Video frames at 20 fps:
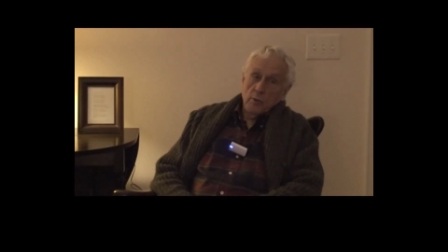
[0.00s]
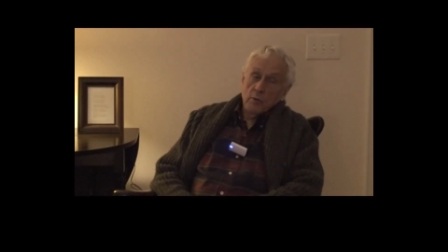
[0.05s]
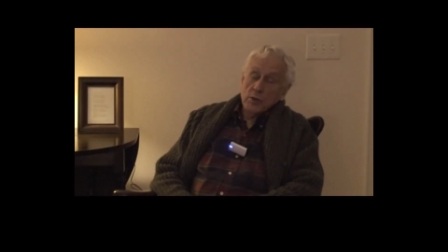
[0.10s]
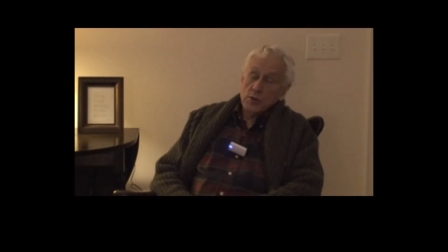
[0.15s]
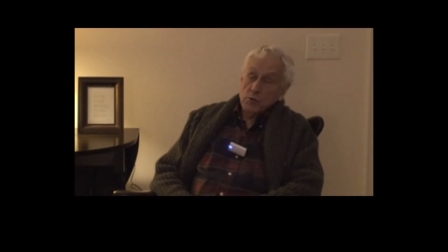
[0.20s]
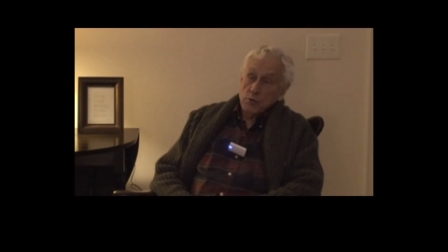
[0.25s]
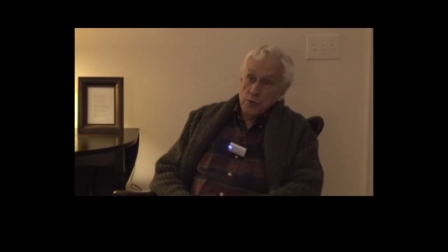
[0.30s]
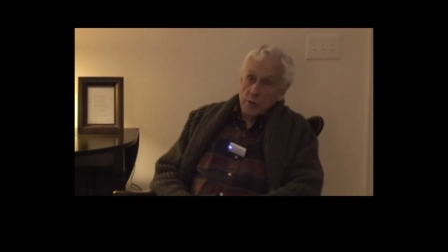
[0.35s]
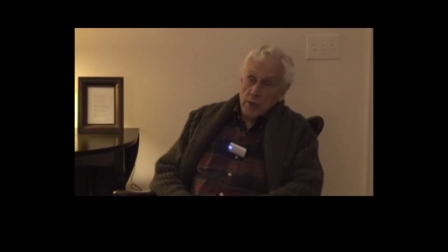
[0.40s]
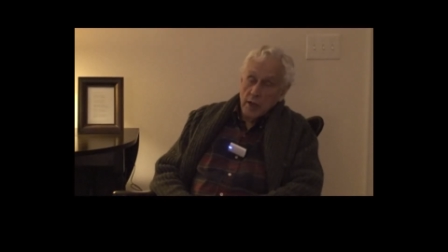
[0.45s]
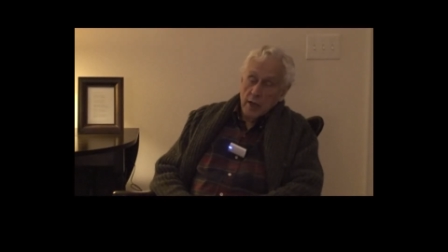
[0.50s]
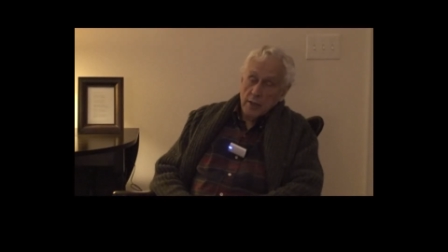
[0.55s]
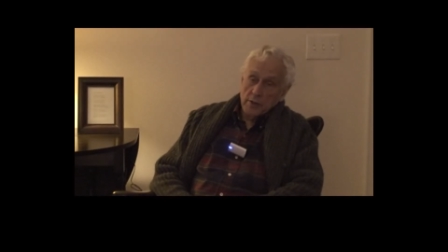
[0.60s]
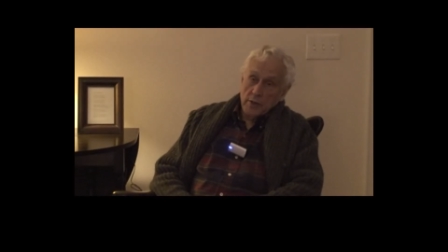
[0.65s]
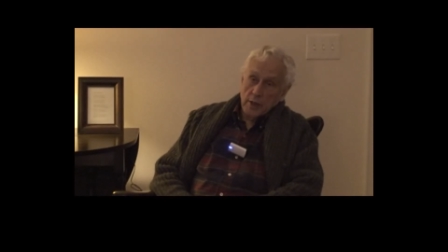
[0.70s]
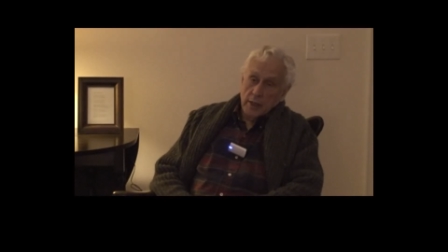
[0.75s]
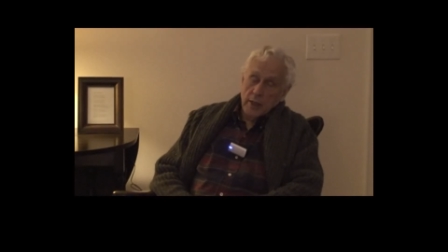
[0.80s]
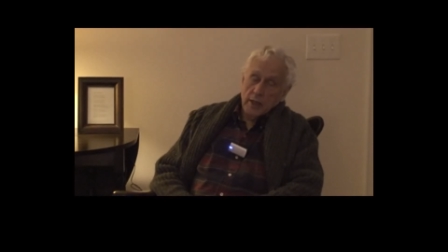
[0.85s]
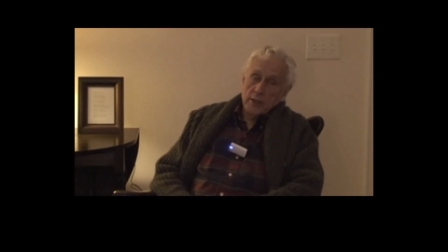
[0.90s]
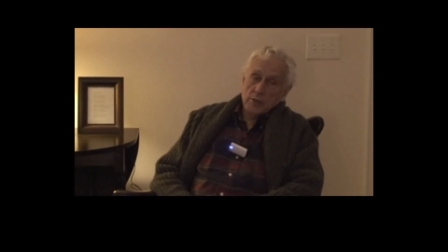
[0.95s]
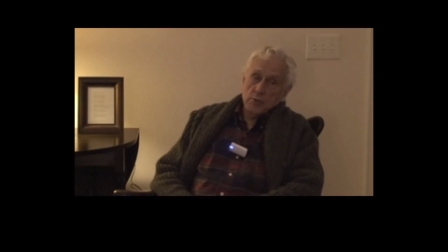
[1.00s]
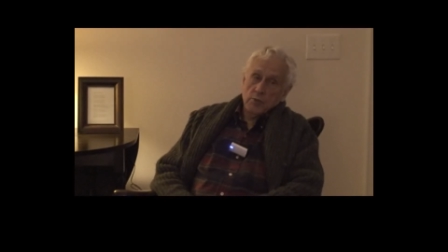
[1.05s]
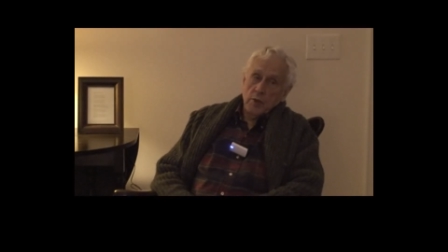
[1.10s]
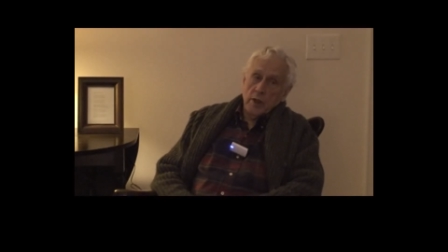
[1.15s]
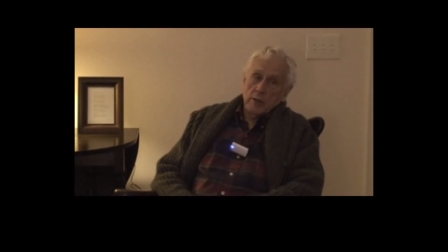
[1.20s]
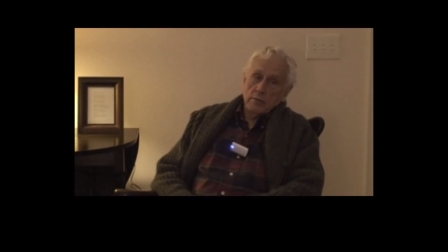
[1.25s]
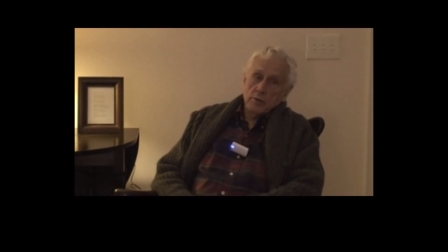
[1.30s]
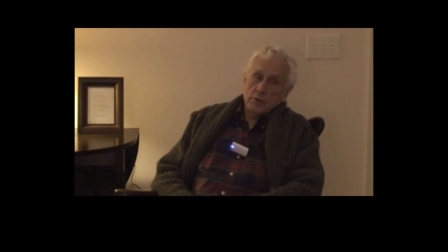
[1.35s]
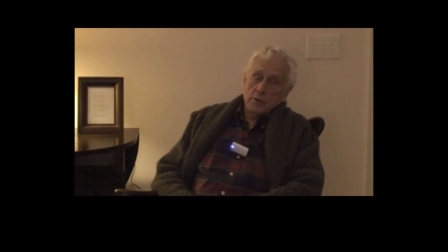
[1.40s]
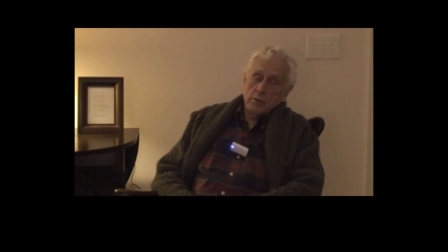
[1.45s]
which were not the case
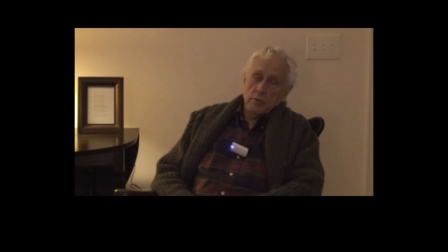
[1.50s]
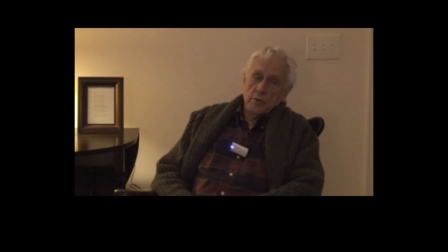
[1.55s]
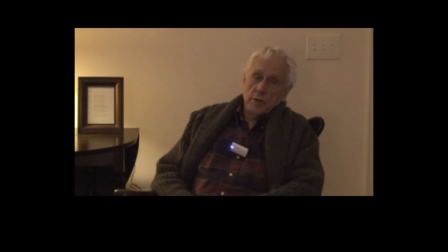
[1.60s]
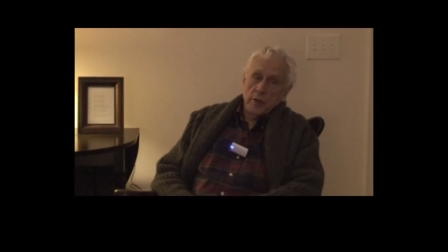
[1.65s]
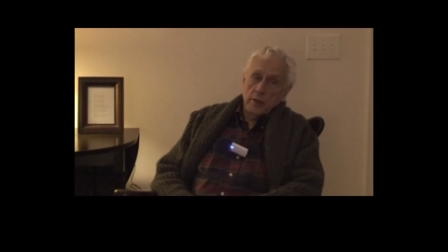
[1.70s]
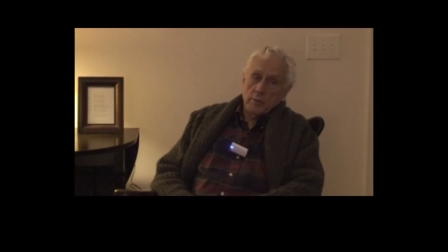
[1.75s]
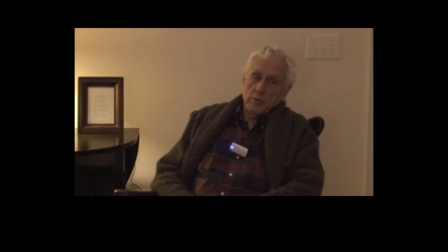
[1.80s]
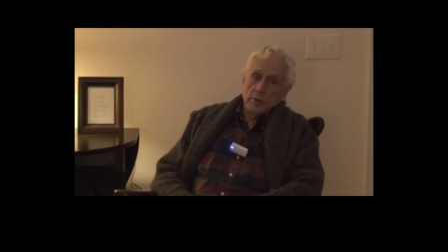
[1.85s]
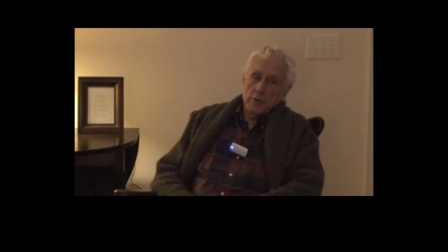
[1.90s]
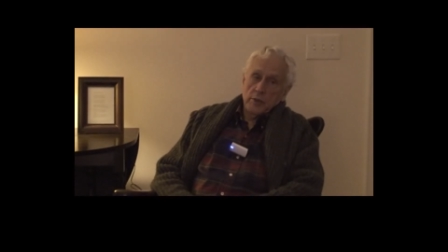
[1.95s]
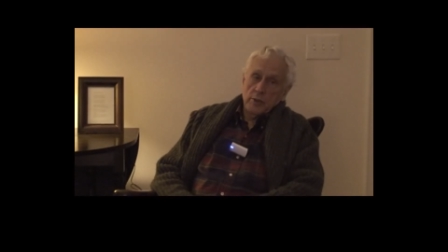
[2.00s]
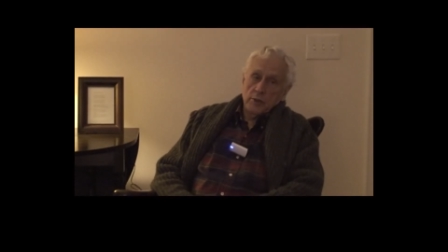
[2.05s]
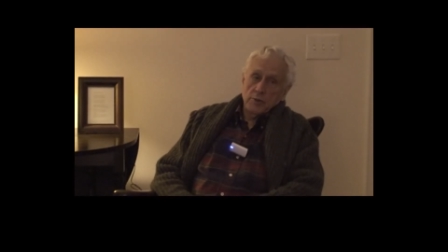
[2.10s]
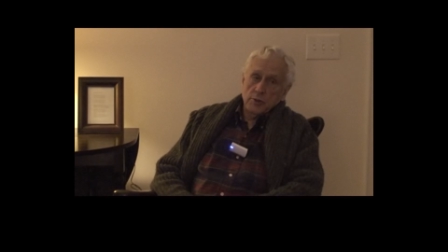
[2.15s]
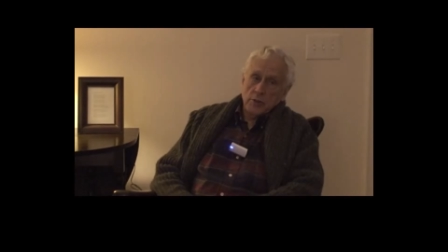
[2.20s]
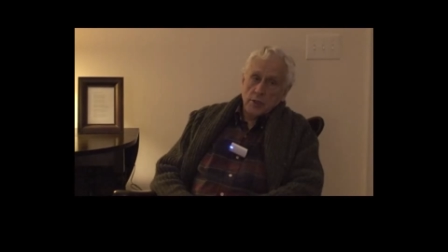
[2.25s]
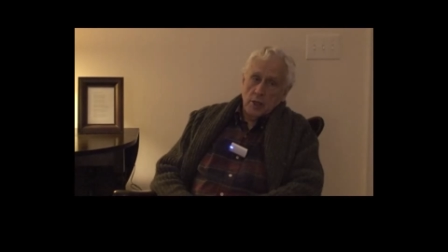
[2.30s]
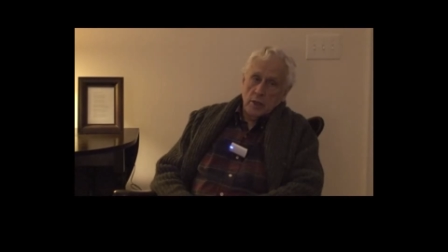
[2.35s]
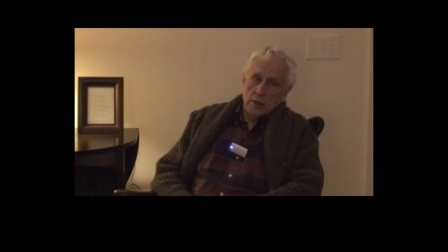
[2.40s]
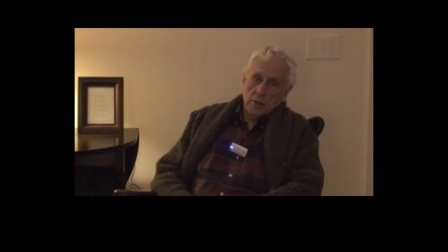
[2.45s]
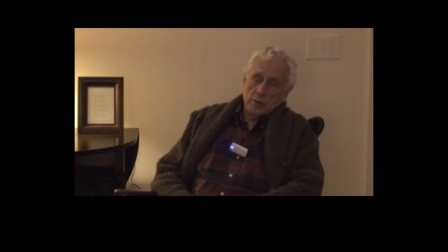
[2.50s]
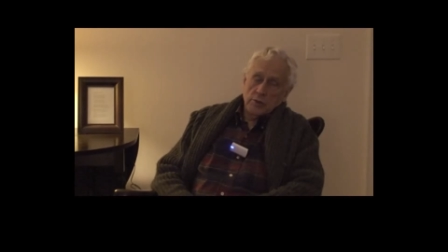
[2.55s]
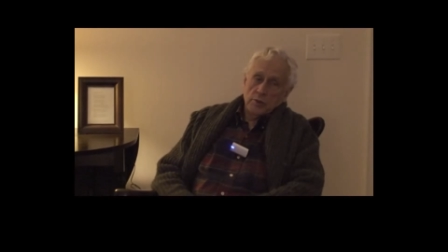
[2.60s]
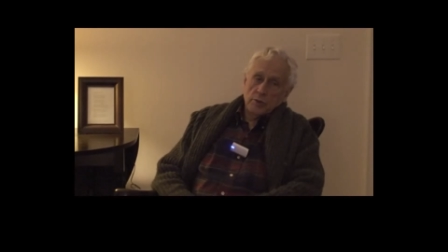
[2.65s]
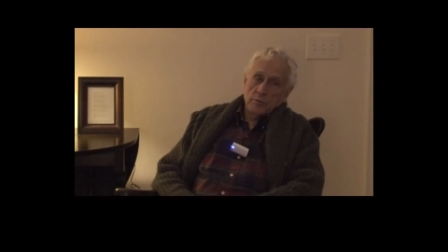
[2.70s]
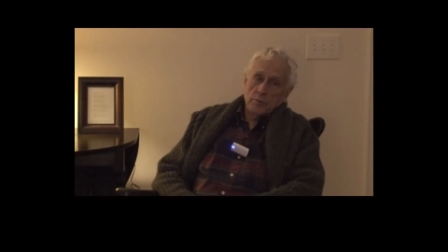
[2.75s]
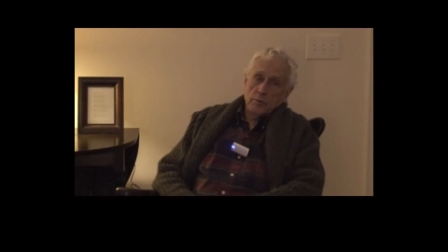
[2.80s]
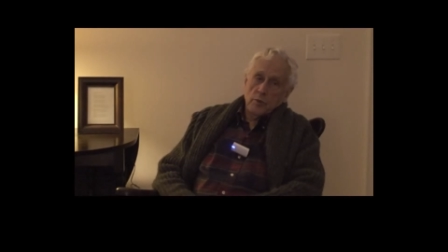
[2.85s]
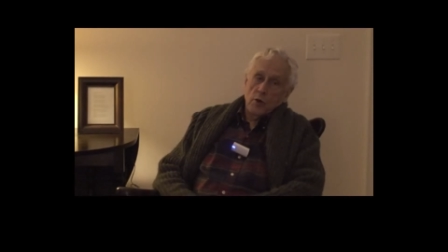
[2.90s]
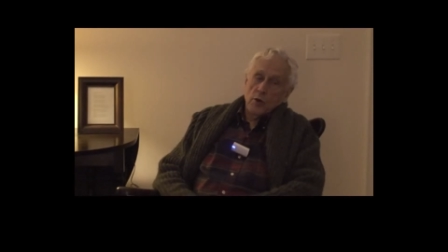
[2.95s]
when I was growing up at Teachers College
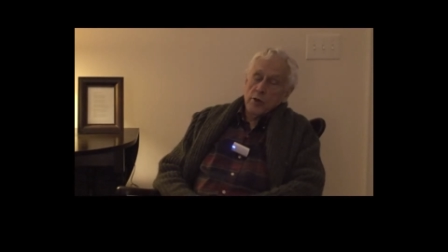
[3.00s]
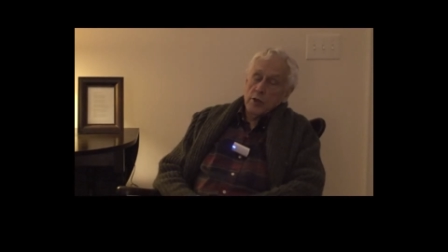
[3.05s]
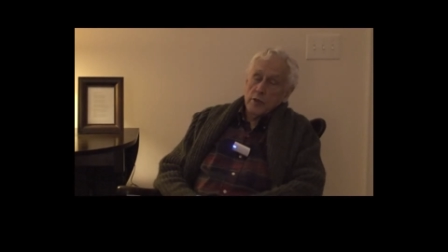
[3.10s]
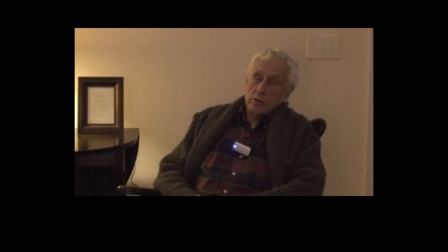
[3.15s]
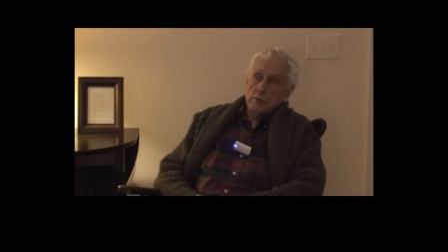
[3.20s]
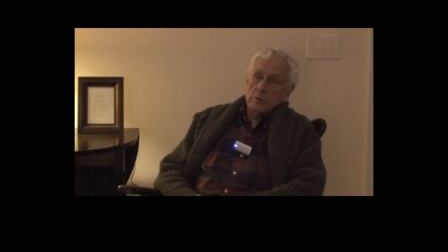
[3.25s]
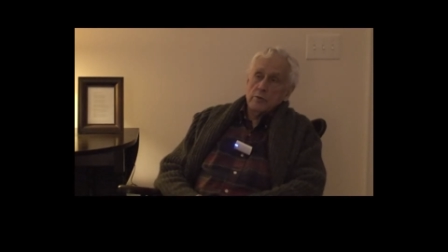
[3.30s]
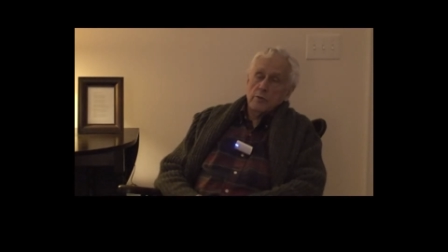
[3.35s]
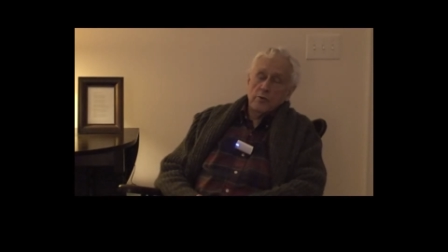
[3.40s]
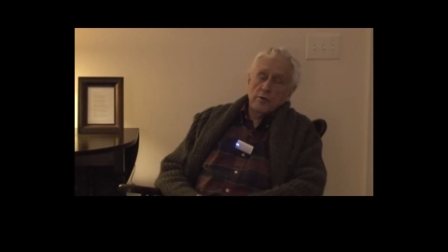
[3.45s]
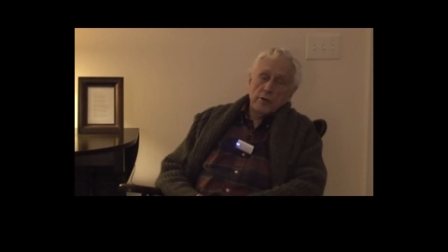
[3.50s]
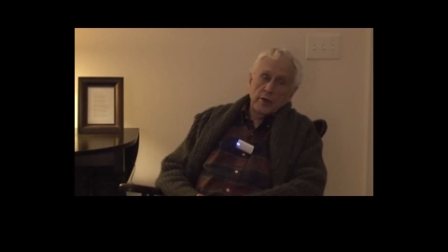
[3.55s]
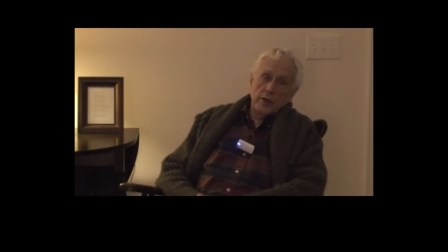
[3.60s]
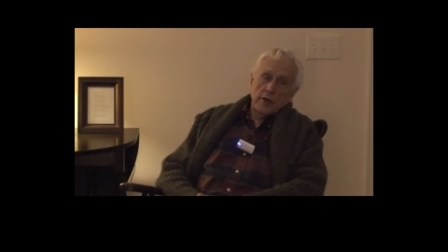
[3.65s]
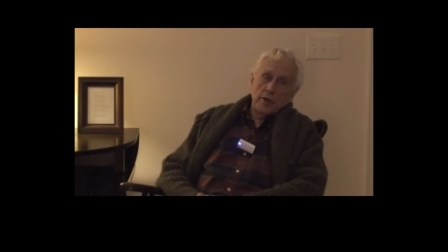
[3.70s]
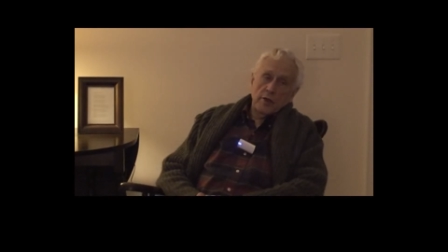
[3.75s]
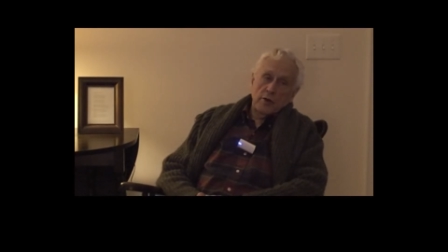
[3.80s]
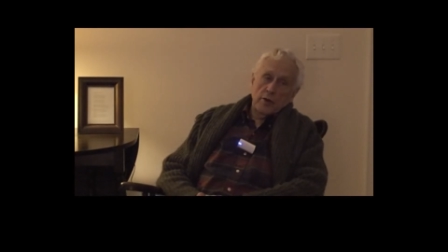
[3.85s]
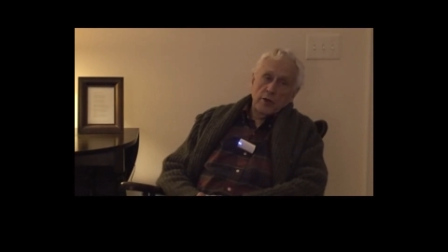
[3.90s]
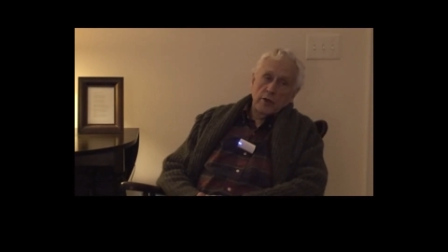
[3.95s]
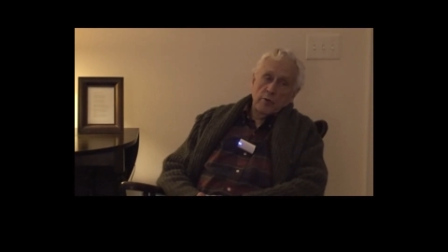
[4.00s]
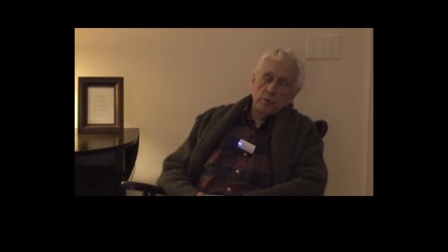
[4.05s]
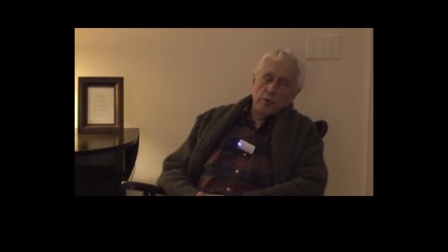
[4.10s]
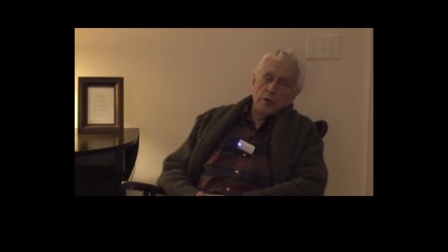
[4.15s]
or at Northern Illinois.